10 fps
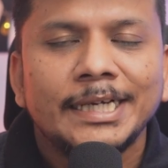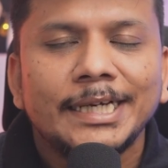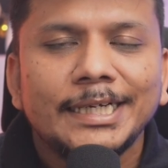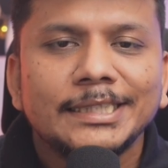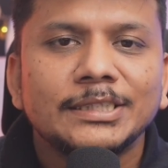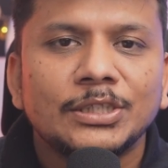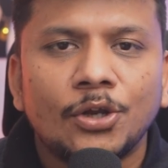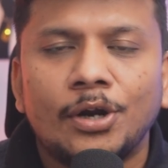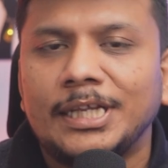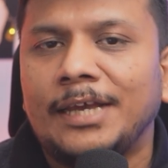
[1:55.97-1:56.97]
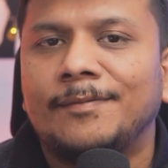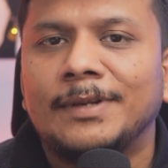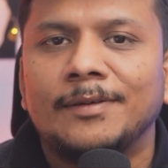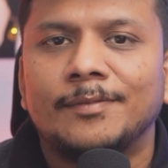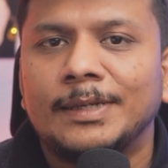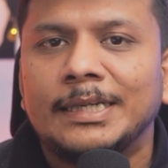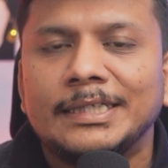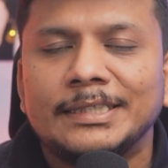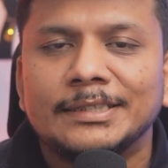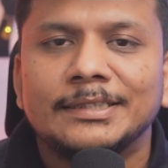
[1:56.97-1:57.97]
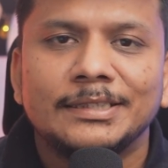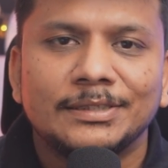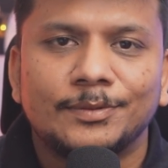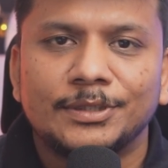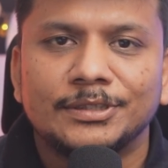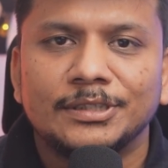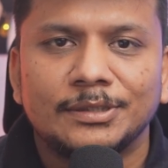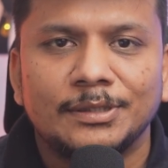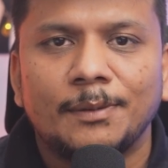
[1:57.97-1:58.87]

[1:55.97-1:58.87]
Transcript: is not available in these version,